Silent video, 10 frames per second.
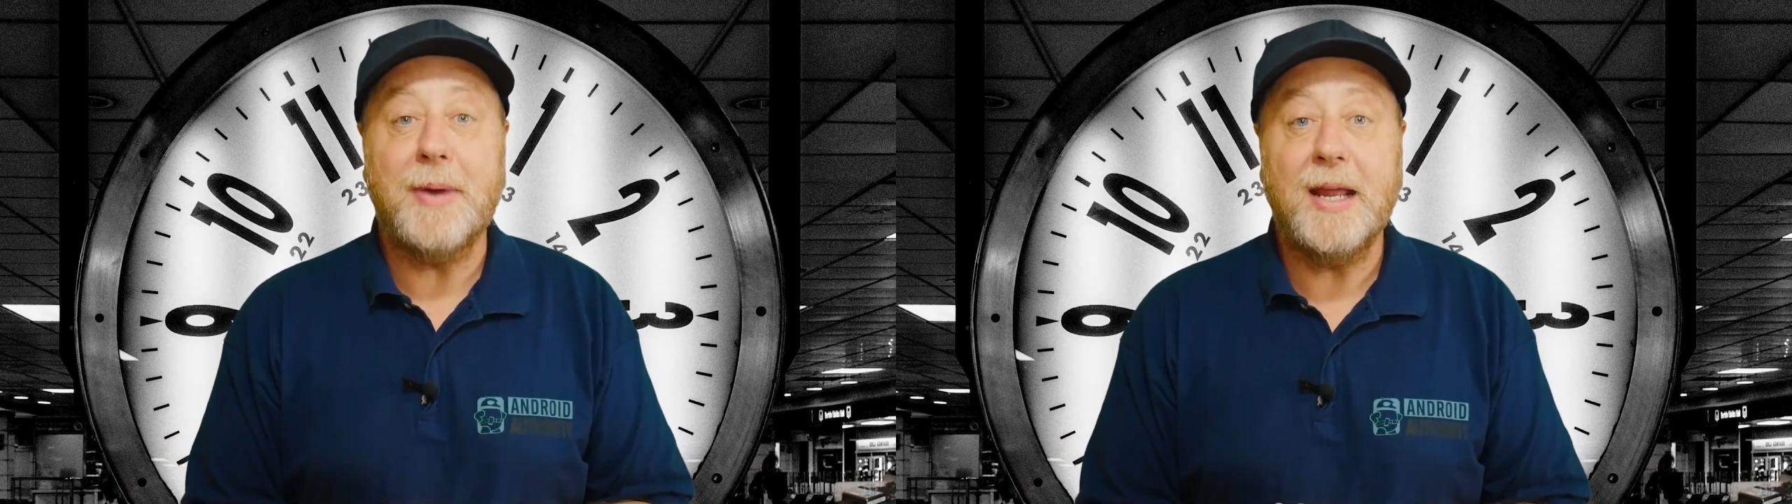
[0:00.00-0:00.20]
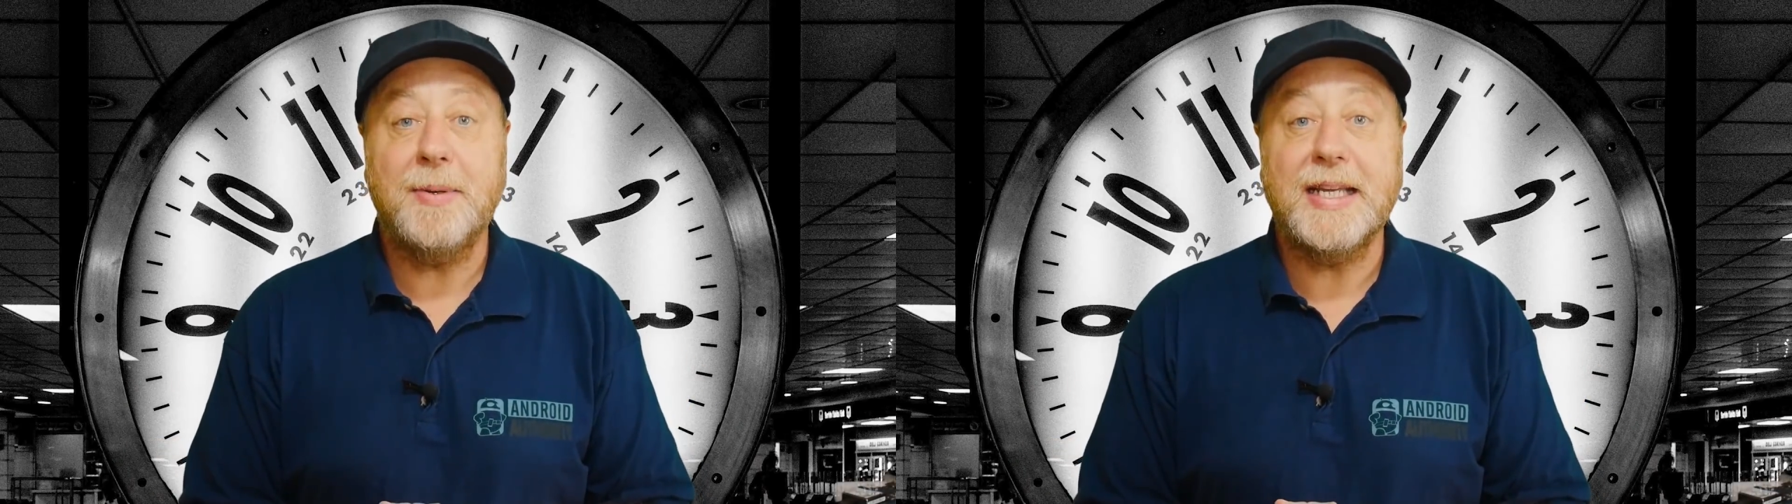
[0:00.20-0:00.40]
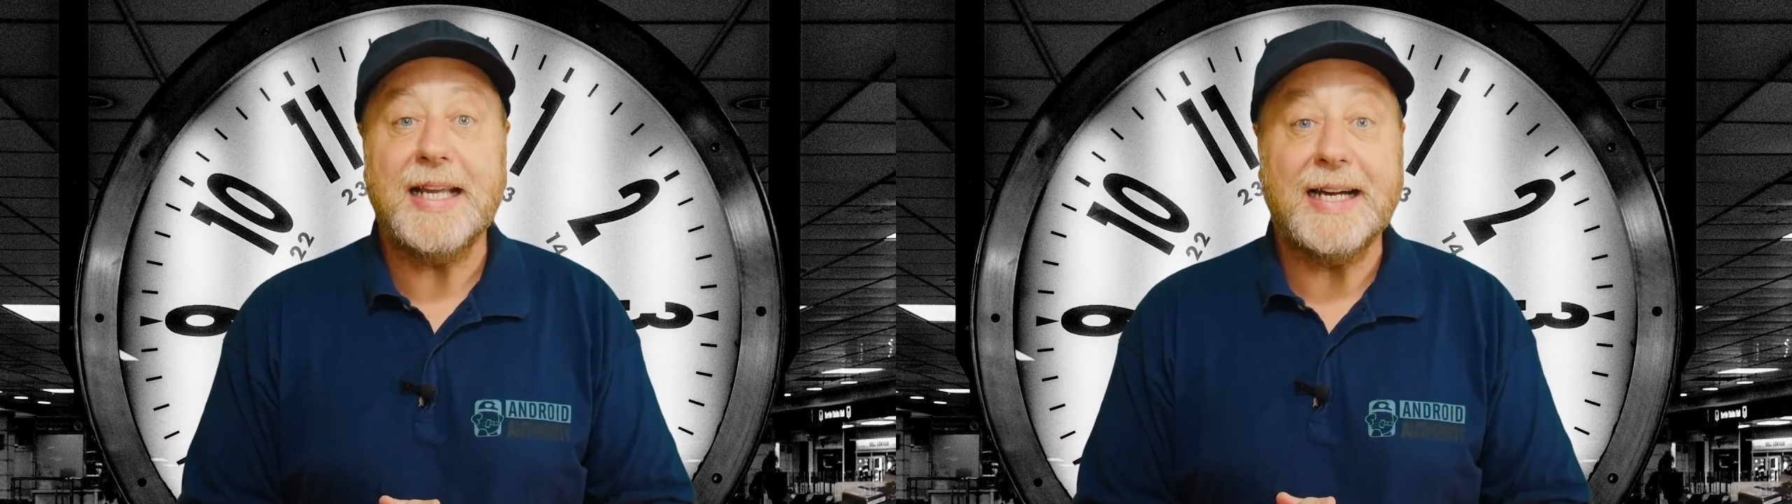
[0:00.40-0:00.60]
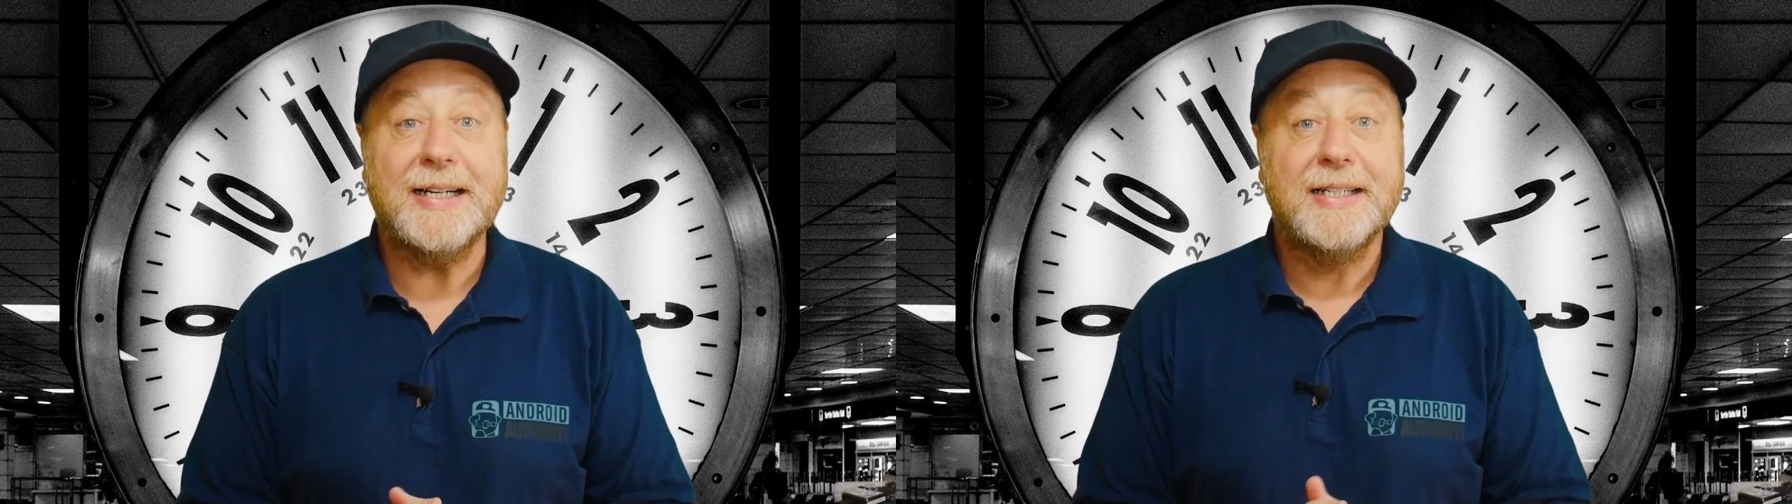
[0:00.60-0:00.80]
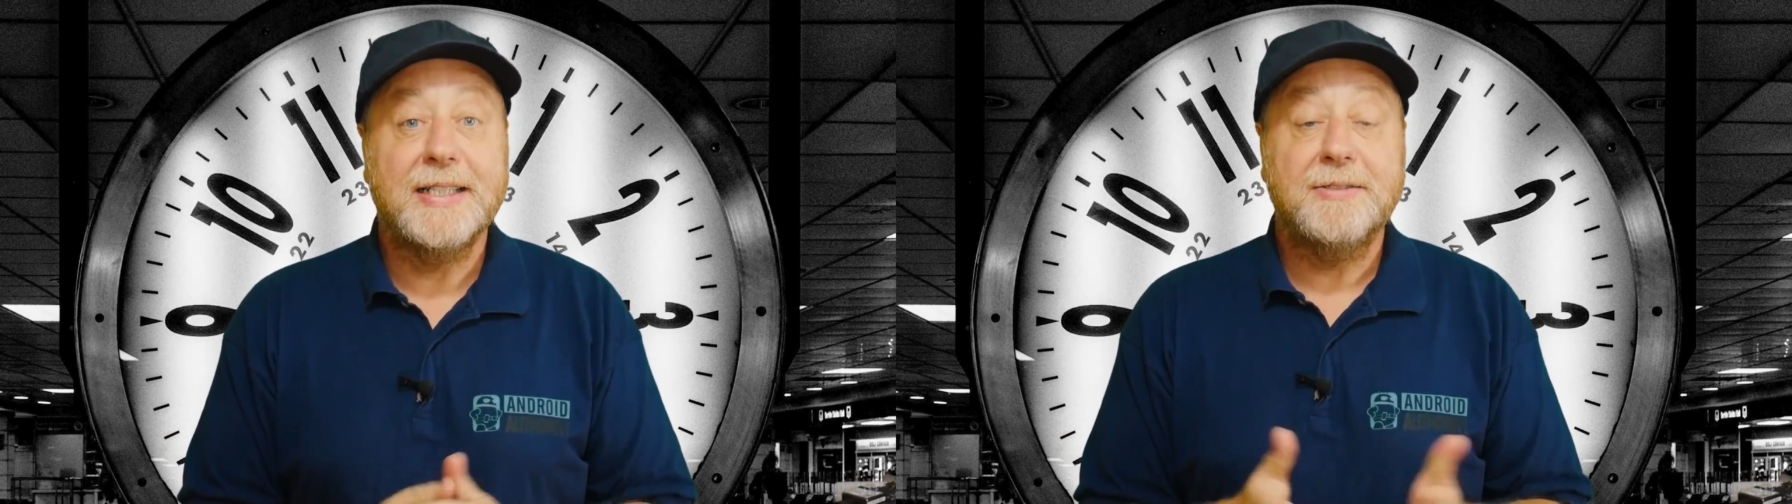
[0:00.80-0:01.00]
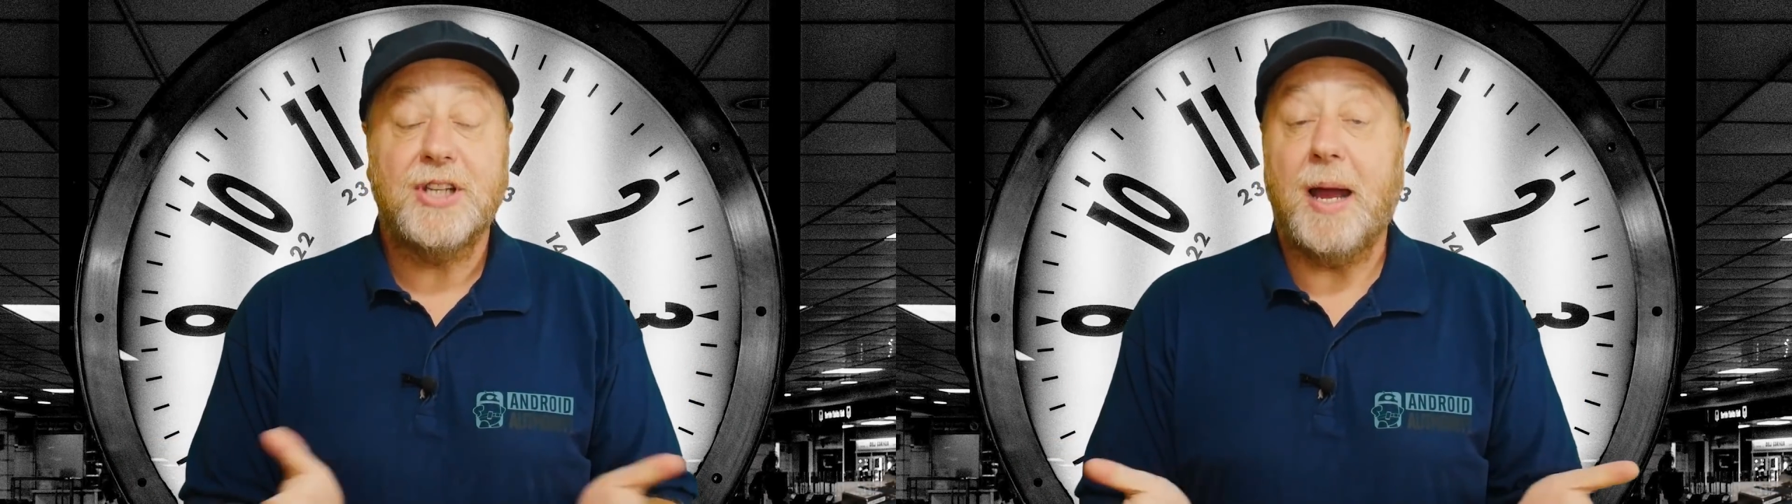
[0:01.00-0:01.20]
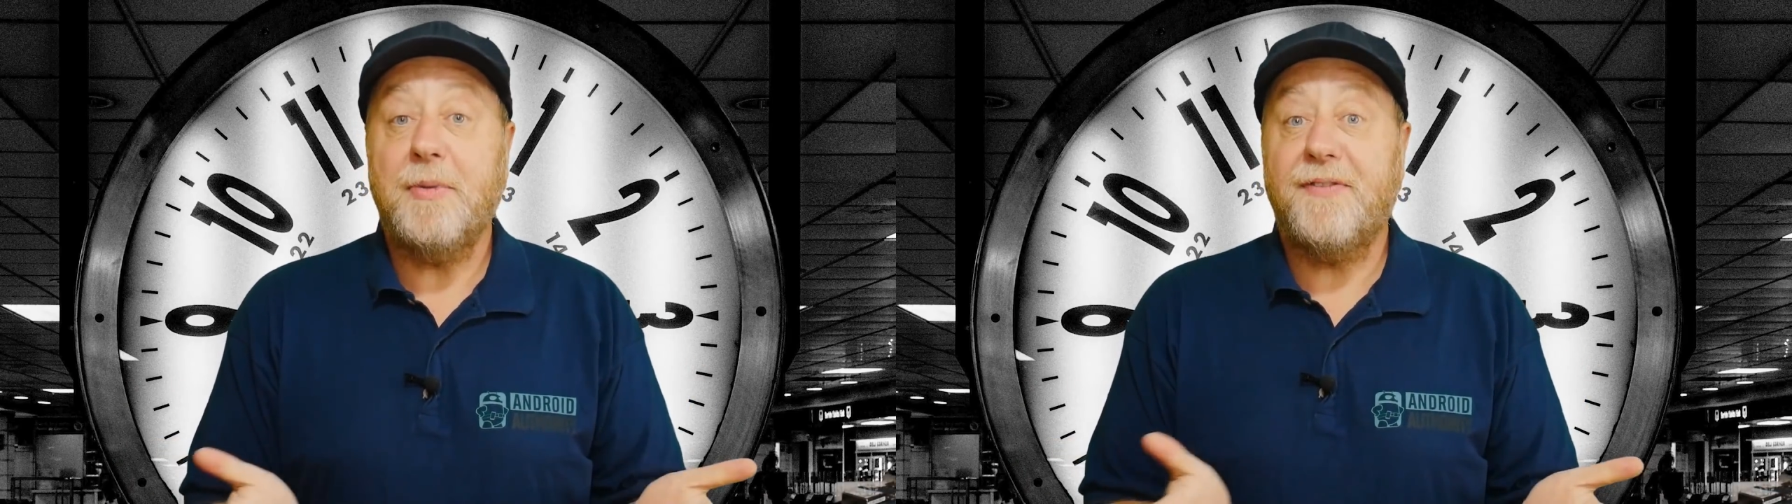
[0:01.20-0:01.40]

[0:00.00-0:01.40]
Maybe uh, time